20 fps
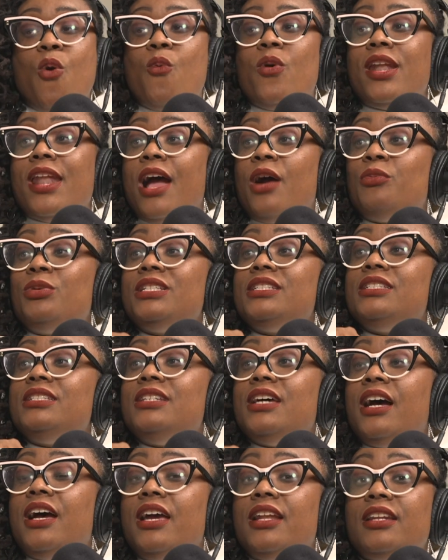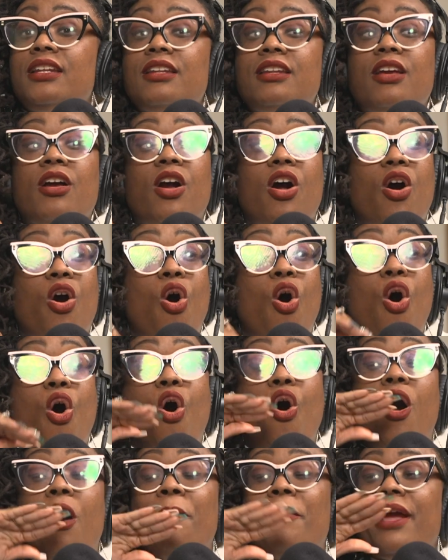When I was done,
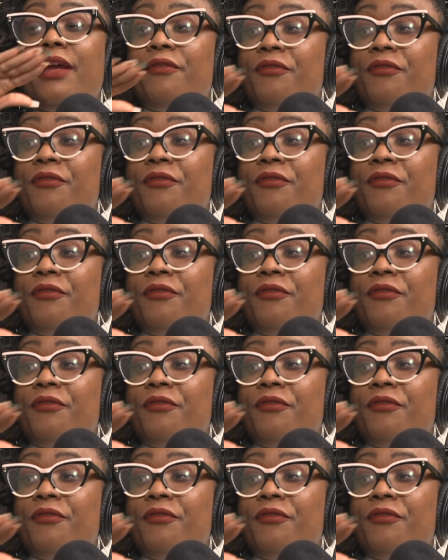all my